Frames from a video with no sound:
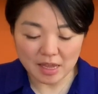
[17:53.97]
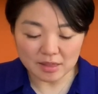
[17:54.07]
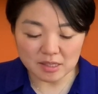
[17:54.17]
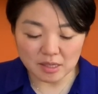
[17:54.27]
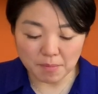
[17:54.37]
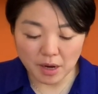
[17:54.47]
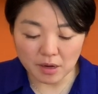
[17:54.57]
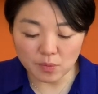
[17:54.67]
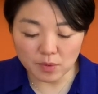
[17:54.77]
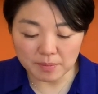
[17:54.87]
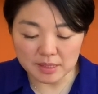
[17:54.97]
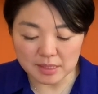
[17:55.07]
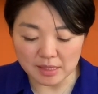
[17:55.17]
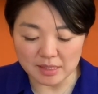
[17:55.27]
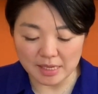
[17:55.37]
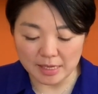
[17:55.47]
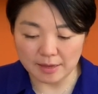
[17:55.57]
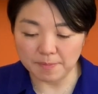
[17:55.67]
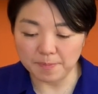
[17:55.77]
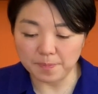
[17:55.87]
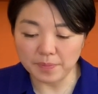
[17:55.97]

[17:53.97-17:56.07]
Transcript: The Samaritan woman said to him,